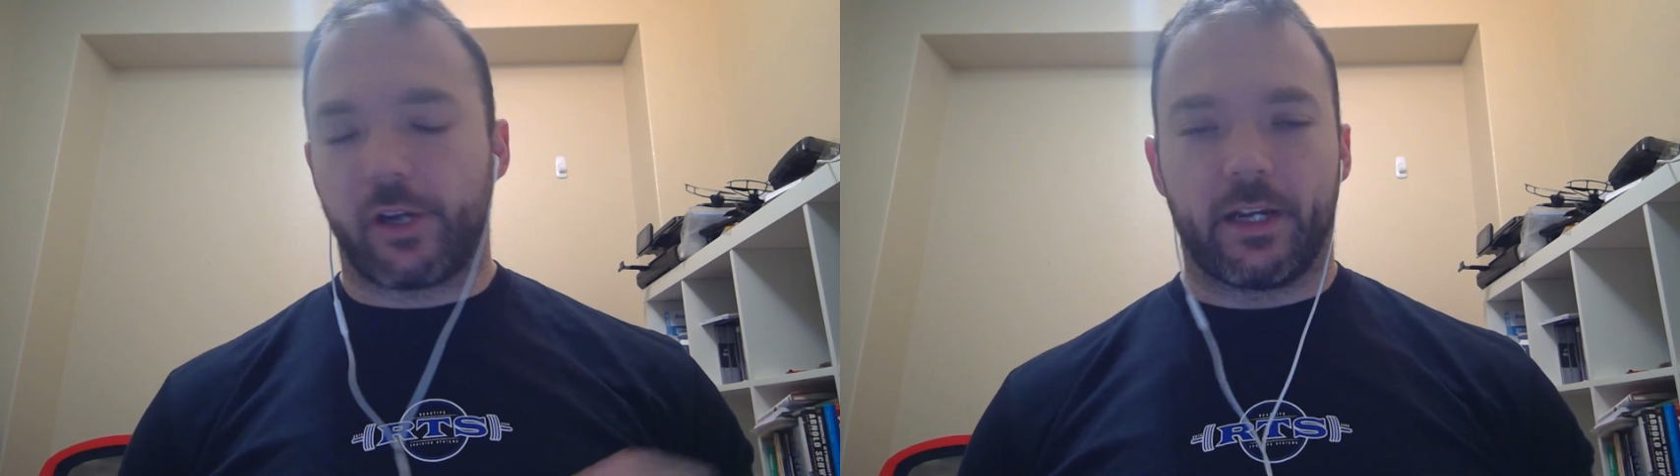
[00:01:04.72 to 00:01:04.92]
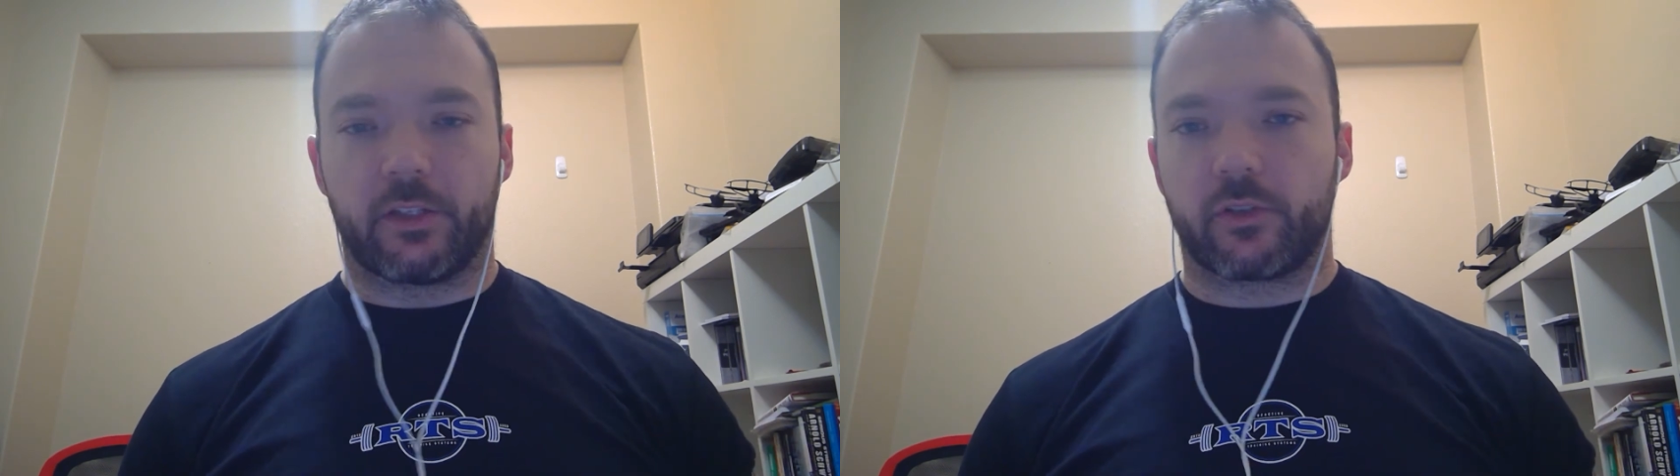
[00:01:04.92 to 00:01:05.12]

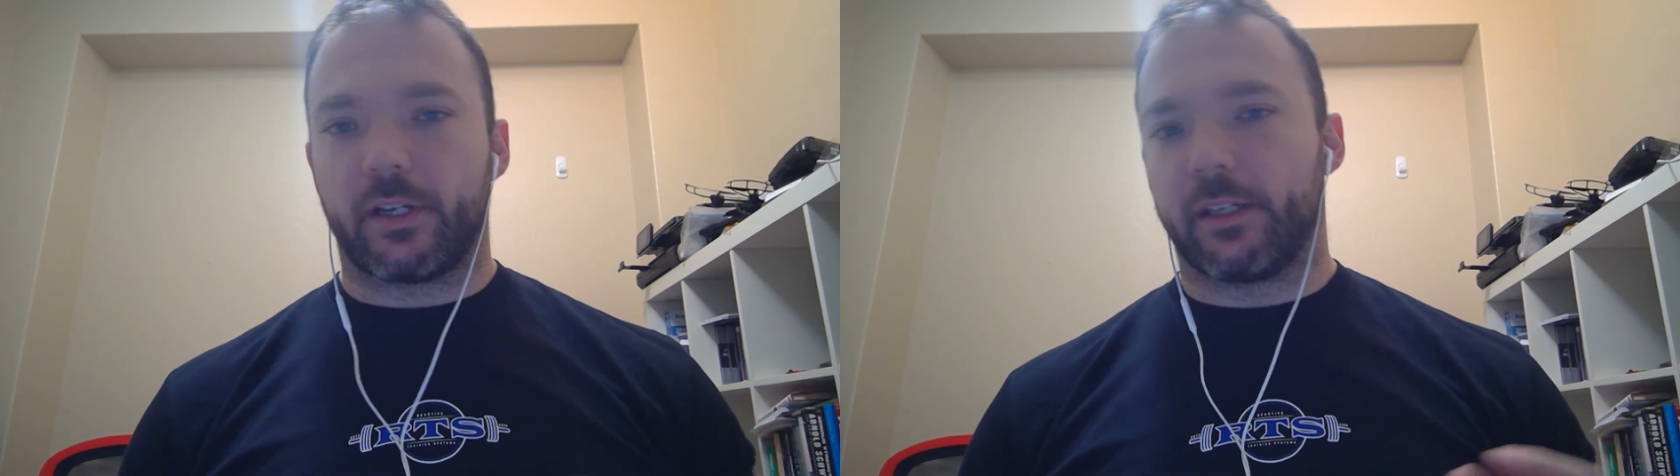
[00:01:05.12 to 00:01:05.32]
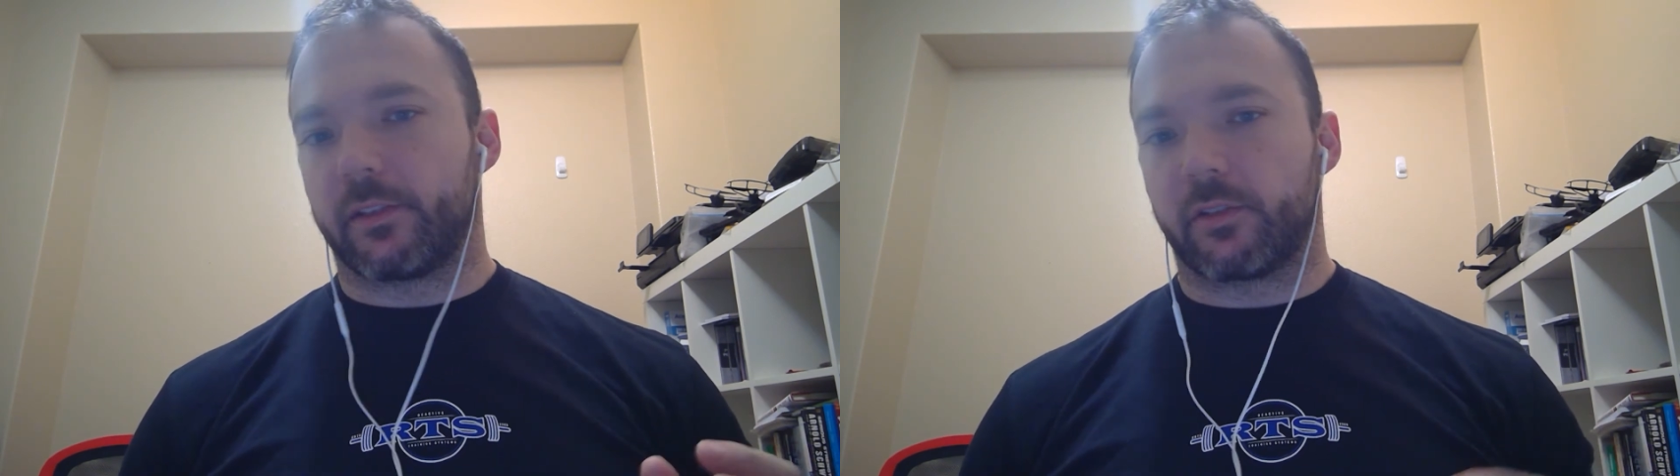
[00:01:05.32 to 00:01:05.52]
training
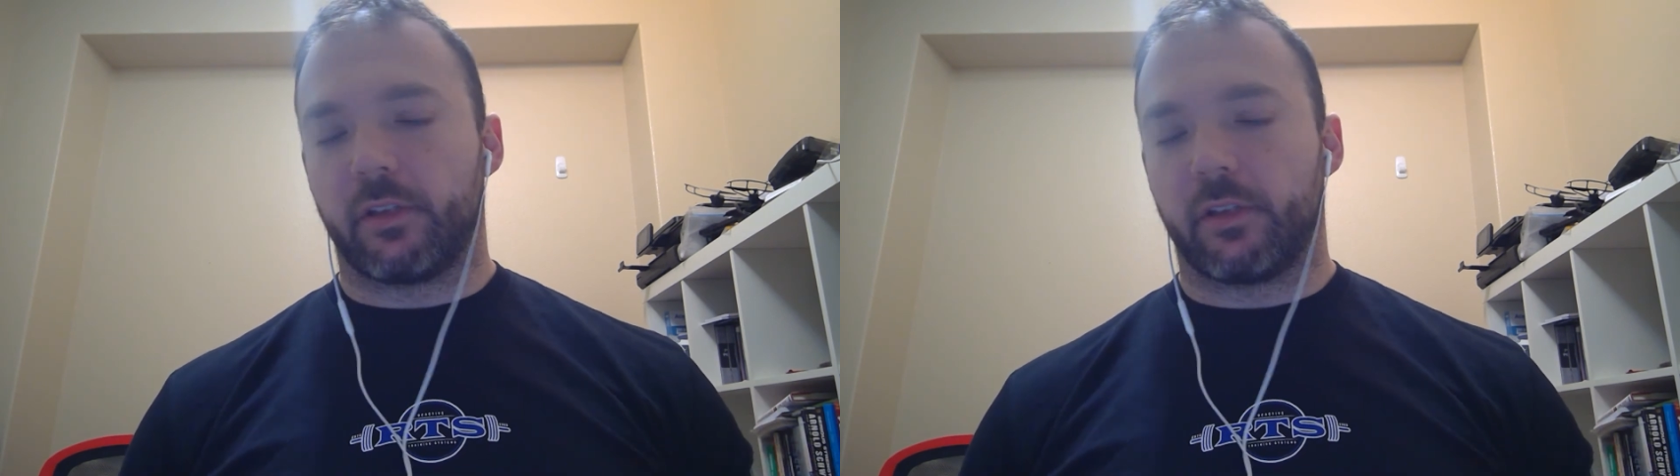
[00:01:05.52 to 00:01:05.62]
stress,